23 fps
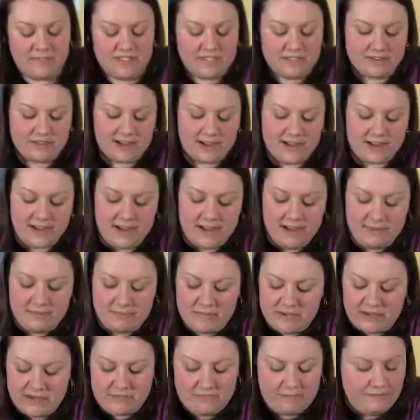I am
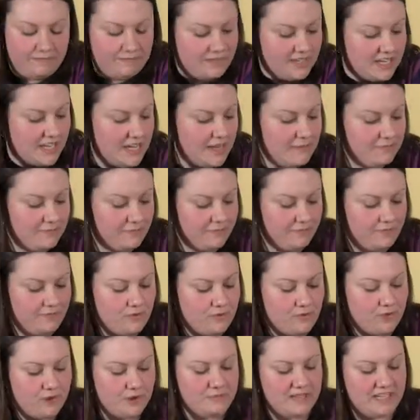going to keep
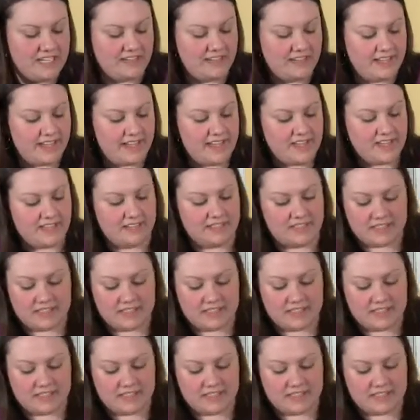forming this.